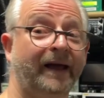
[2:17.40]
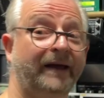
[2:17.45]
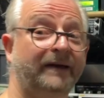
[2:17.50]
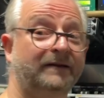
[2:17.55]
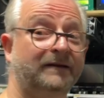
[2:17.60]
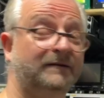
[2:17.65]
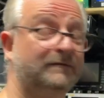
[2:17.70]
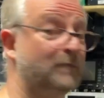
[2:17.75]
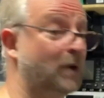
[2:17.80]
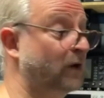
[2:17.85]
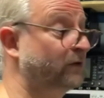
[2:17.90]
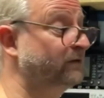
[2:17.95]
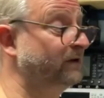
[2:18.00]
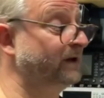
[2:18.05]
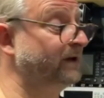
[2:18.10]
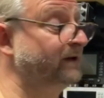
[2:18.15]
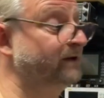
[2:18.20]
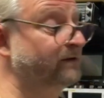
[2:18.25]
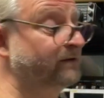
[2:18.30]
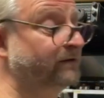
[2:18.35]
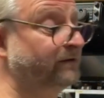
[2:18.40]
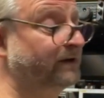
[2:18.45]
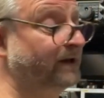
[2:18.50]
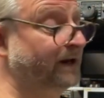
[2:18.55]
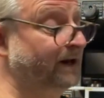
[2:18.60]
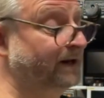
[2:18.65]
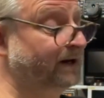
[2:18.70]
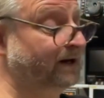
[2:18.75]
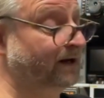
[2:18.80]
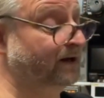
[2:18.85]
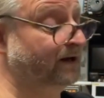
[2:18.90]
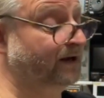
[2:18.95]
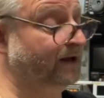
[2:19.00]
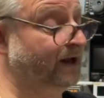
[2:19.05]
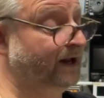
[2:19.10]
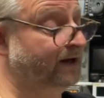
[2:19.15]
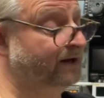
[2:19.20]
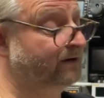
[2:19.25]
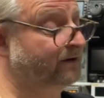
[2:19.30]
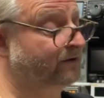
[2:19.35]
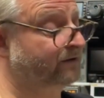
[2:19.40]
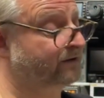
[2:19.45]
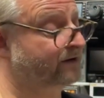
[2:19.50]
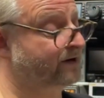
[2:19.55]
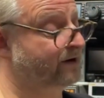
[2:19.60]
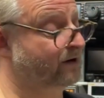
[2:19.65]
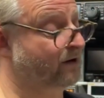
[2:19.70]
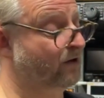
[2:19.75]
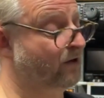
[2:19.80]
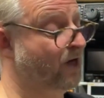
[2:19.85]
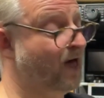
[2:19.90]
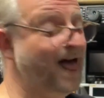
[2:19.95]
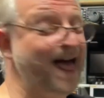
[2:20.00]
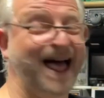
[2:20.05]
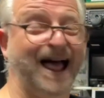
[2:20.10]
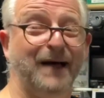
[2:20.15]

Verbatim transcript: It is mostly used in industrial,